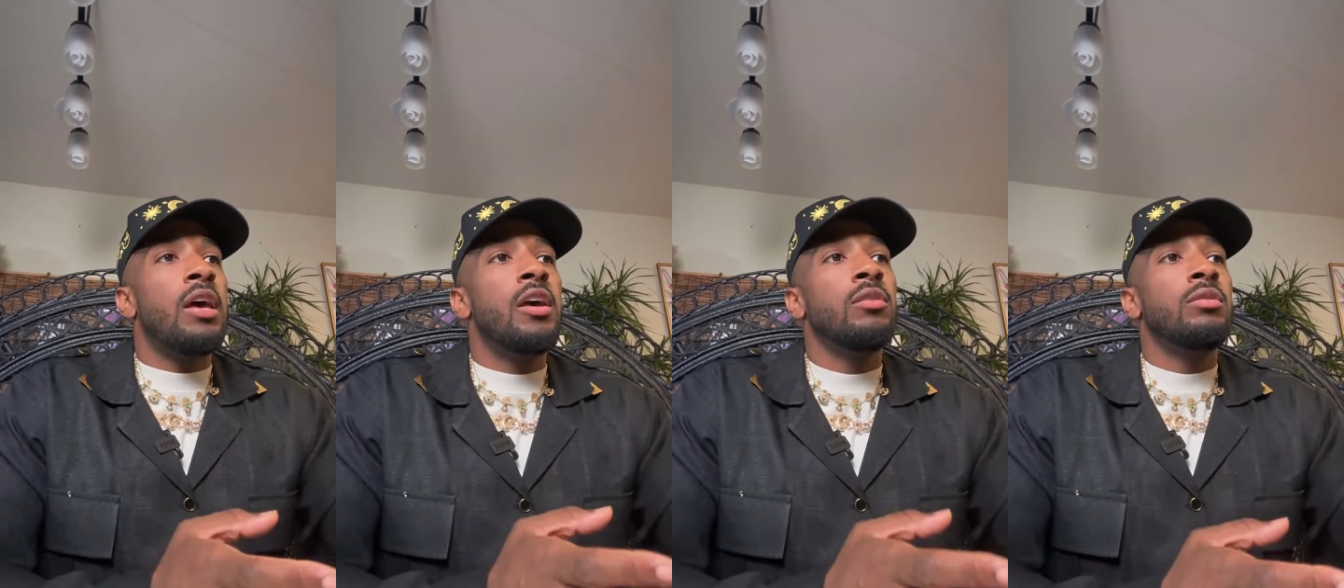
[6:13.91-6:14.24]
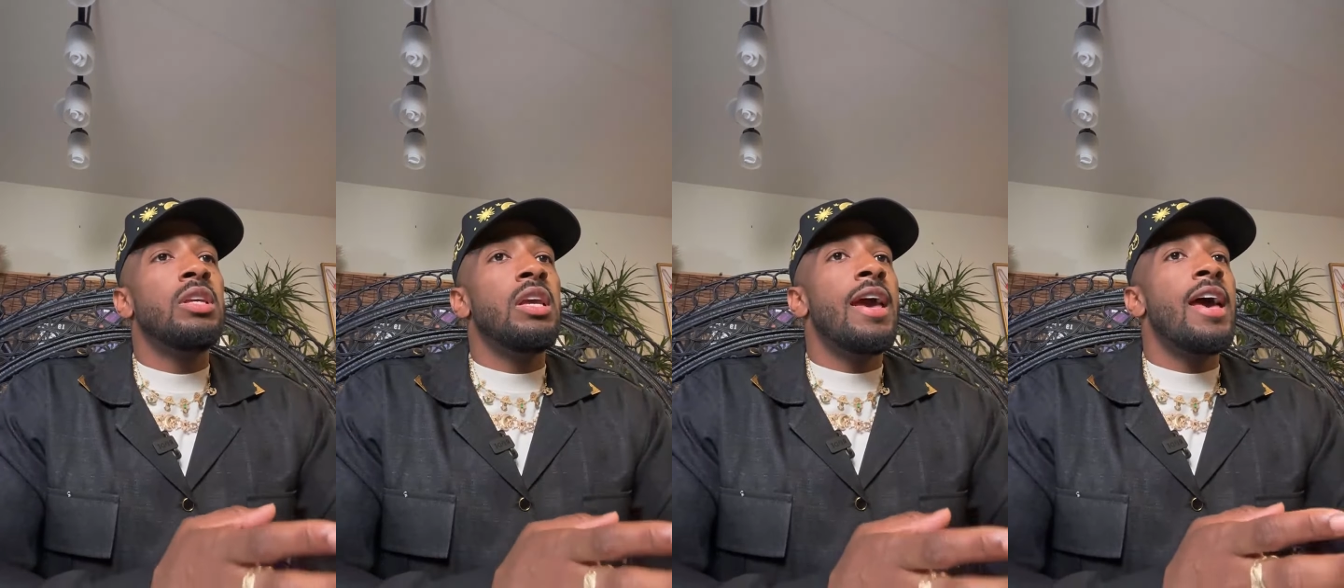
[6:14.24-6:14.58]

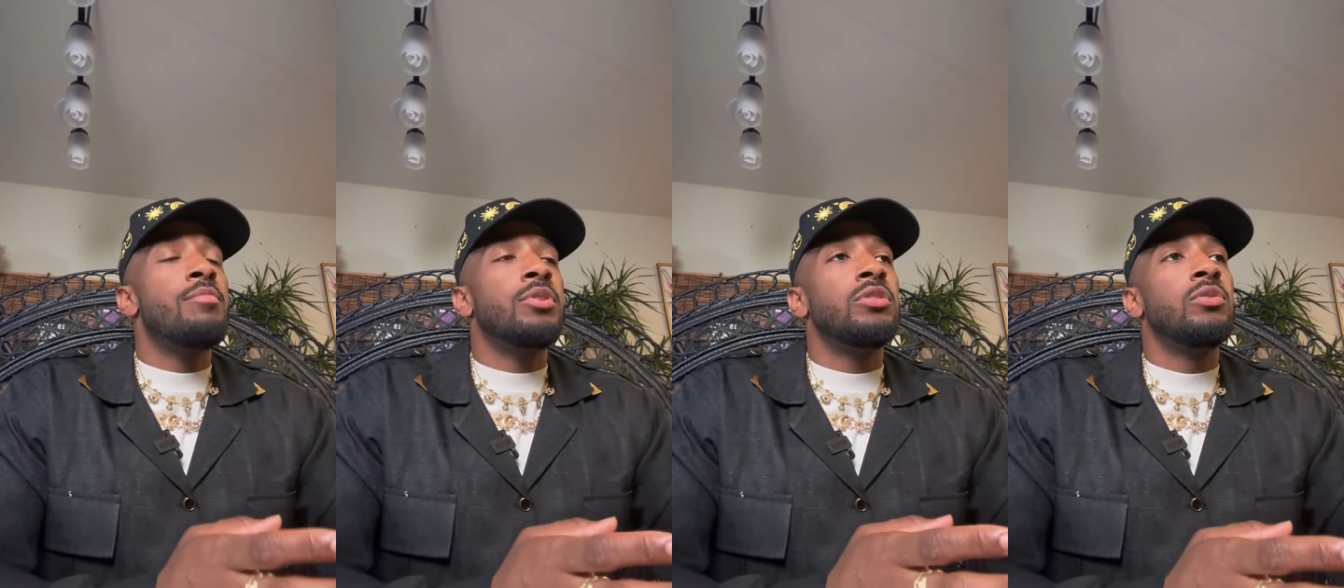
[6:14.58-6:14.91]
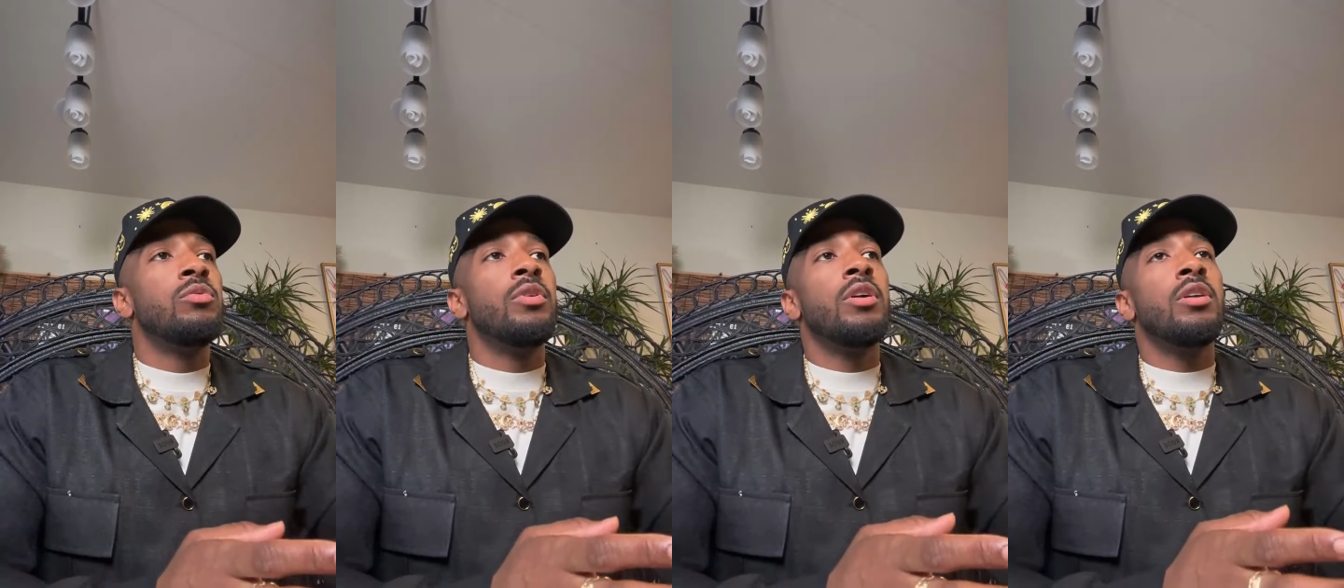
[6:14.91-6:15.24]
healthy habits
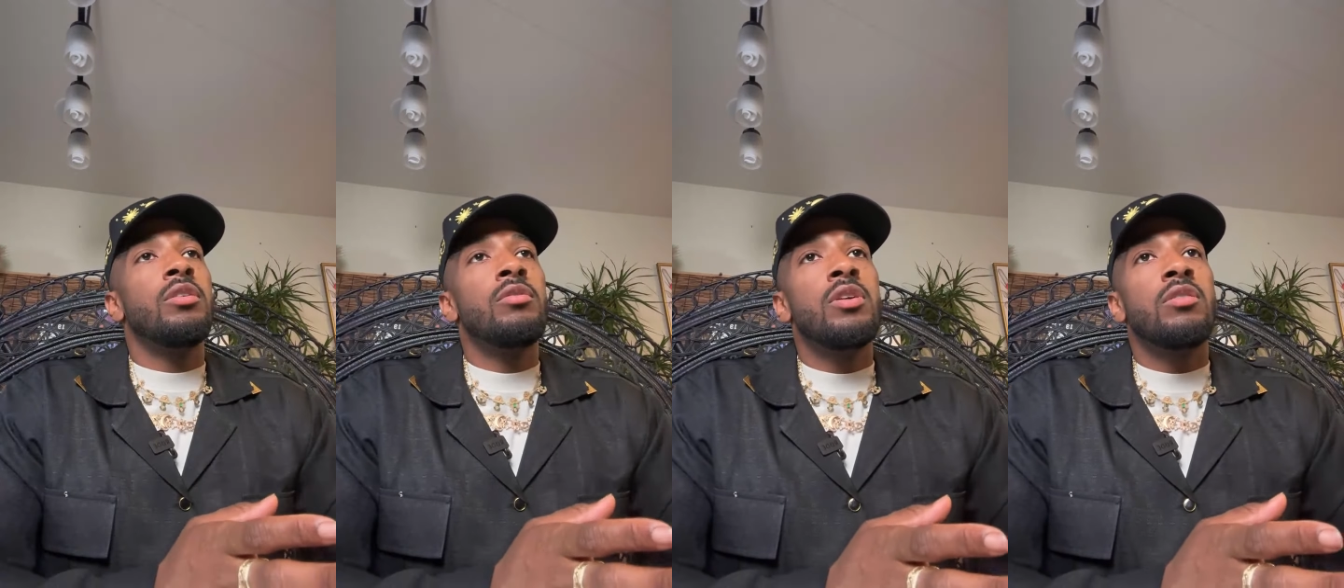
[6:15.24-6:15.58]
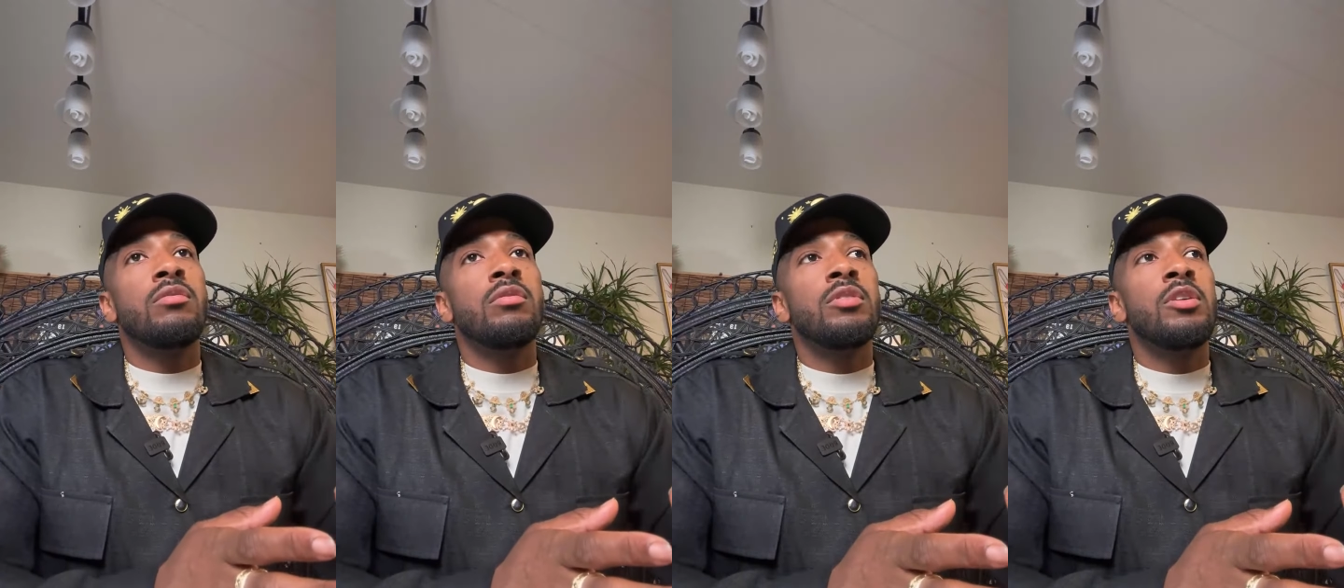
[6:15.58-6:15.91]
to where you
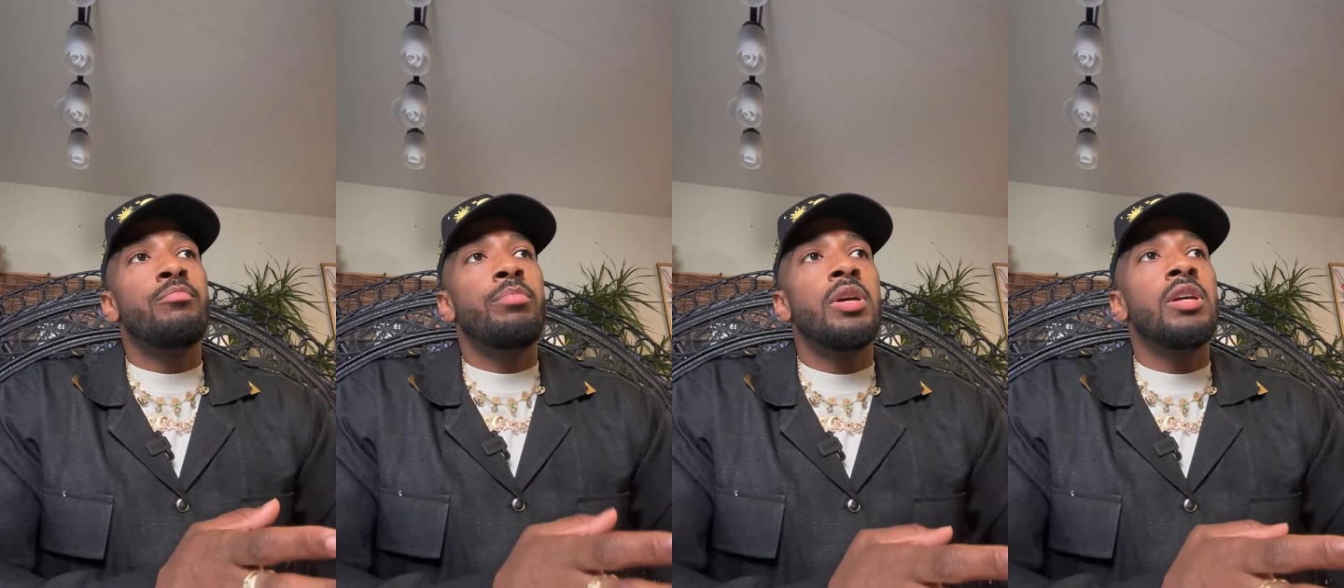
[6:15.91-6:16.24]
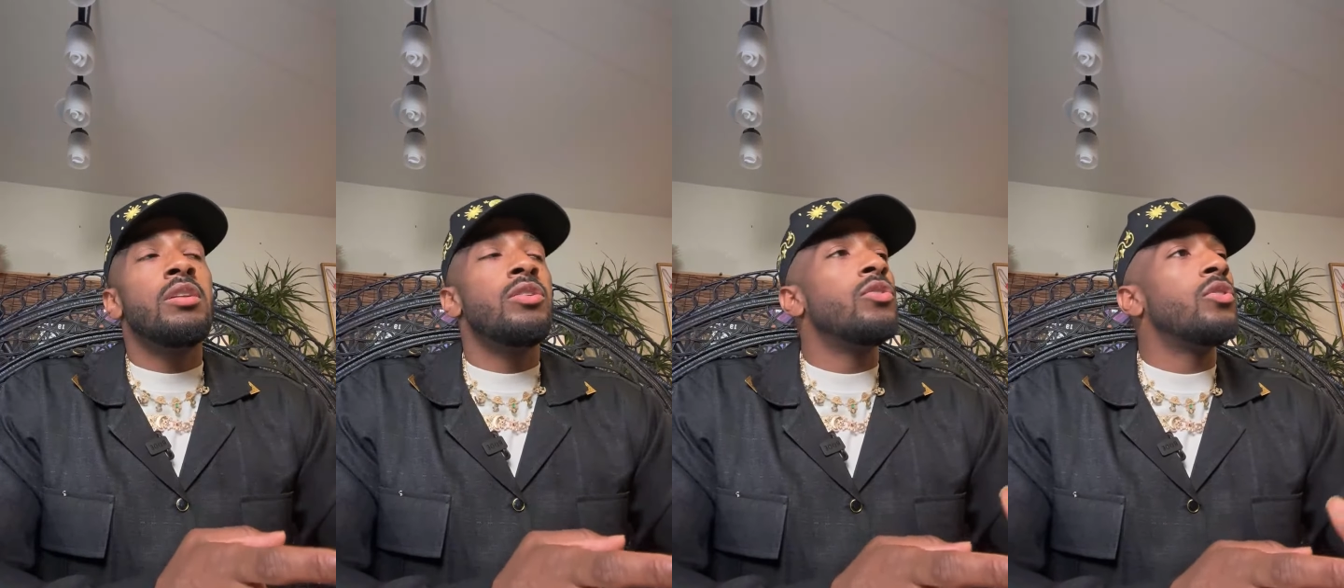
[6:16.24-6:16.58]
don't
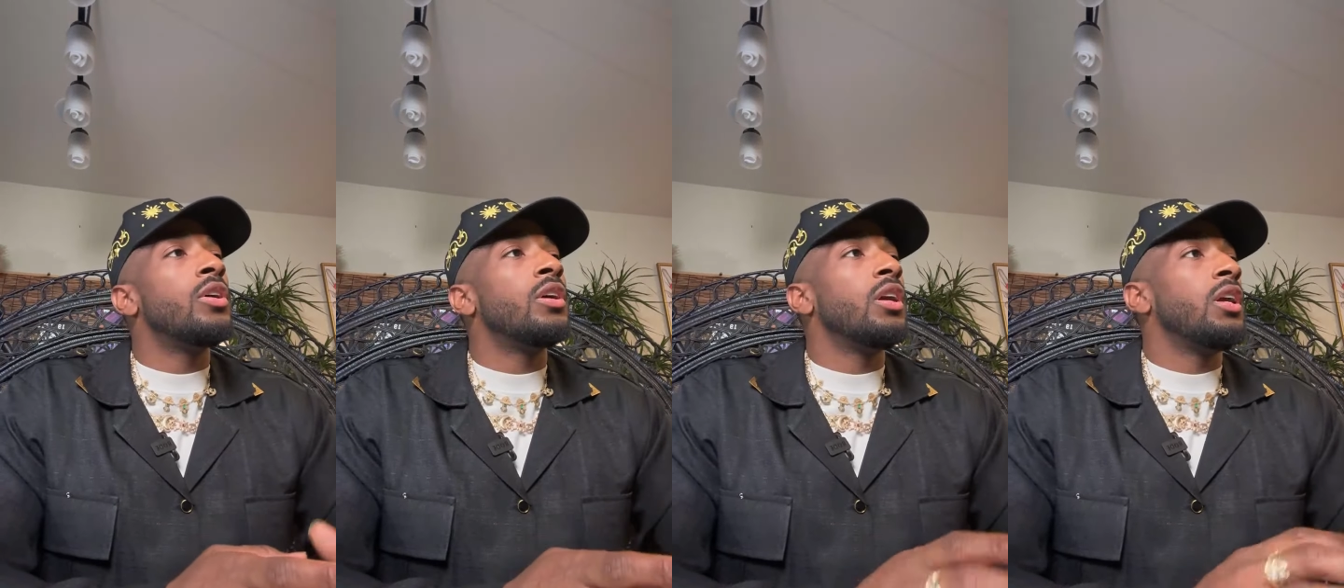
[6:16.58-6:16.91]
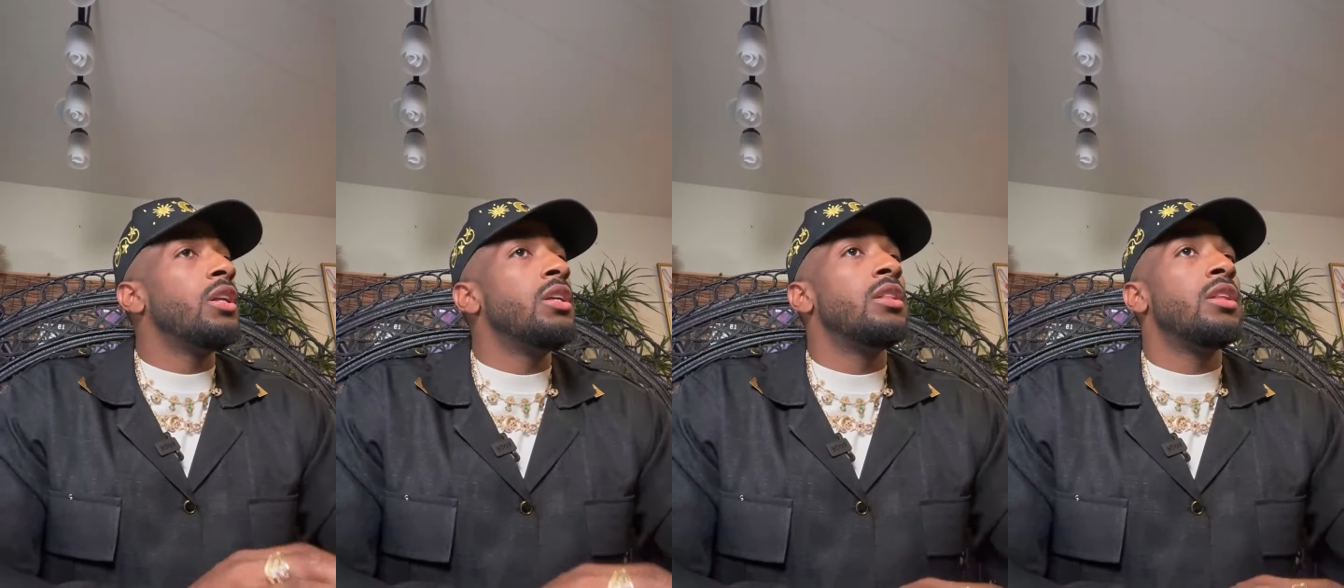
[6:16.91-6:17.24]
depend on
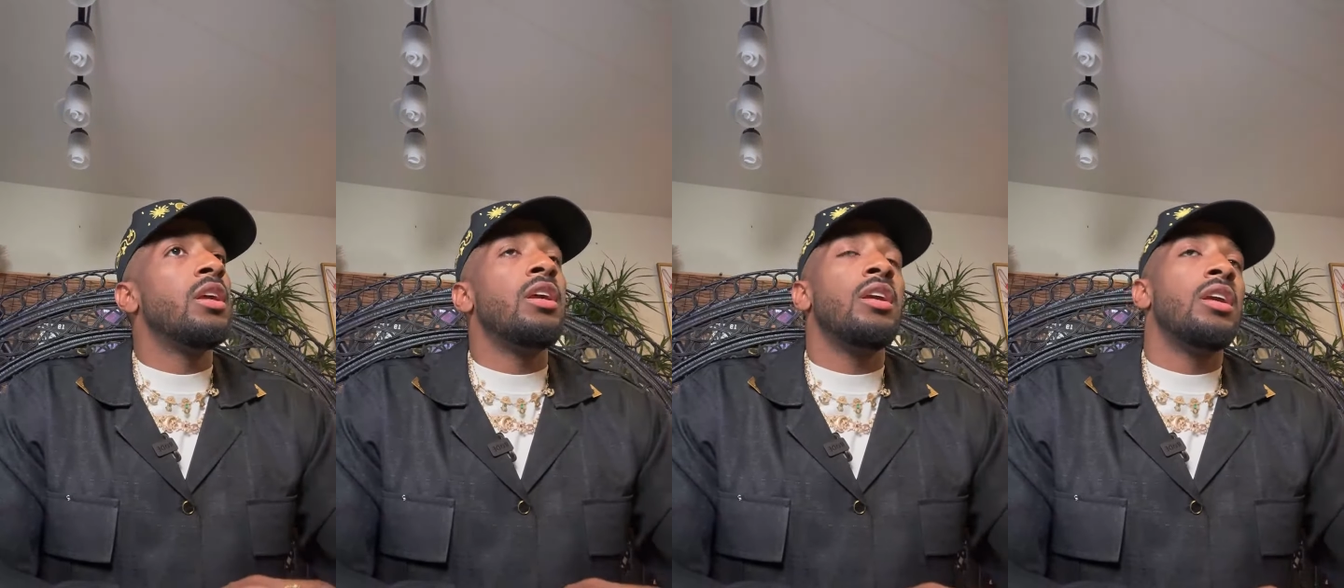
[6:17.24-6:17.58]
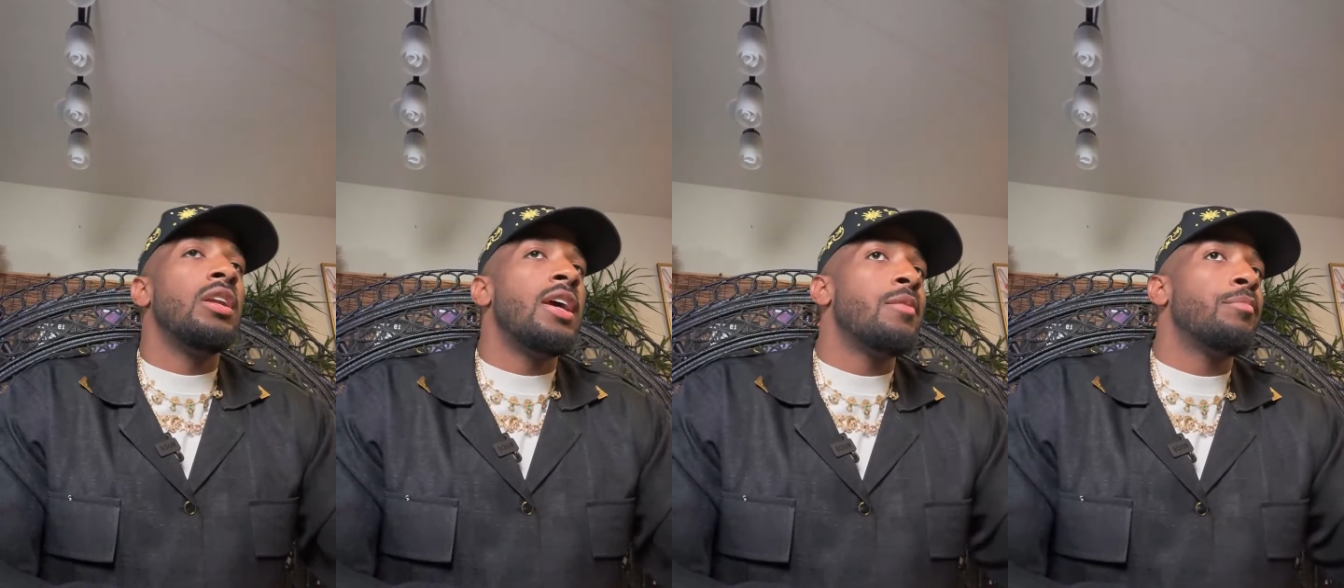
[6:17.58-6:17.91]
anything
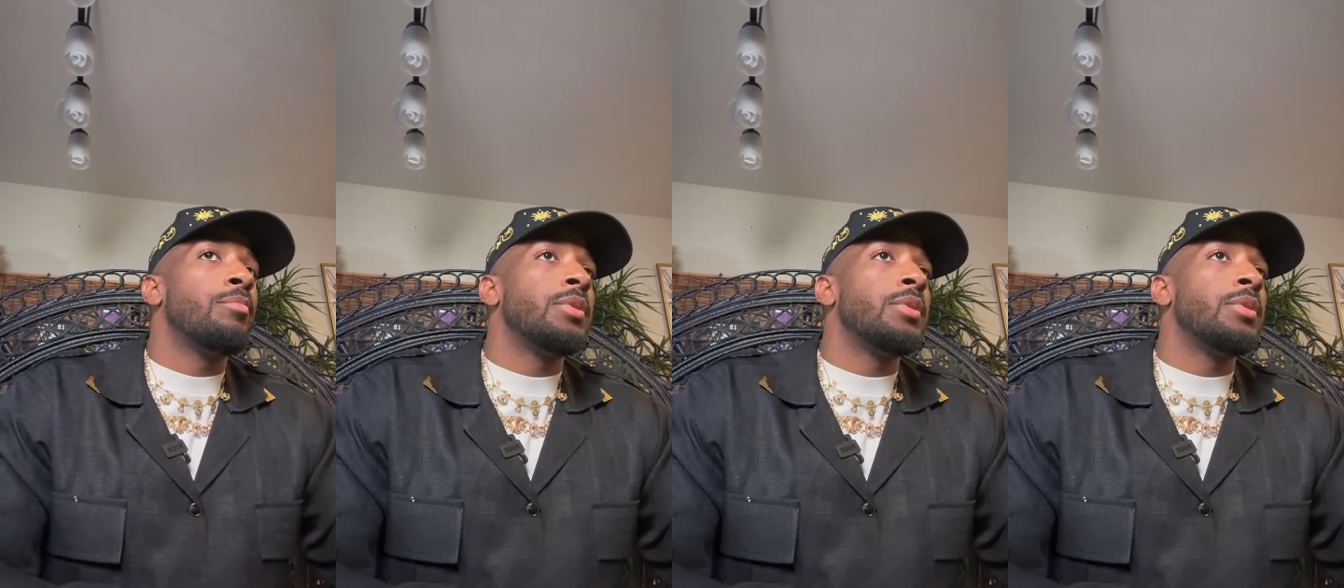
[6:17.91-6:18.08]
in that